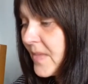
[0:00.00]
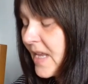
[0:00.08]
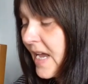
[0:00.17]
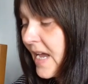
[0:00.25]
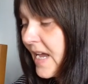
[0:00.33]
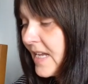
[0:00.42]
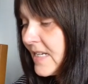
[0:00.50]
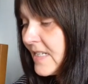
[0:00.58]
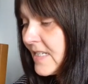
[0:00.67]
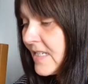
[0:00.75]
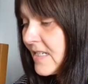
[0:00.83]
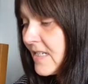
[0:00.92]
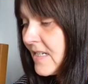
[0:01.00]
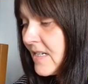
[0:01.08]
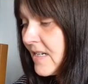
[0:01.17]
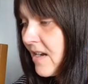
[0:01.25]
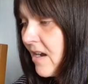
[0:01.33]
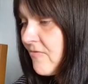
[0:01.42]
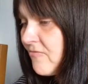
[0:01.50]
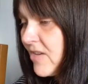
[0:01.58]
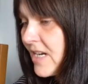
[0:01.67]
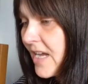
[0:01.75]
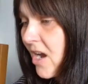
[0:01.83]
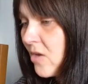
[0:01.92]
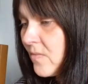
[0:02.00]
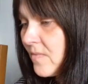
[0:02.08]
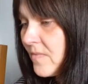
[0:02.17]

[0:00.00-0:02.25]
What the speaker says: And I really hope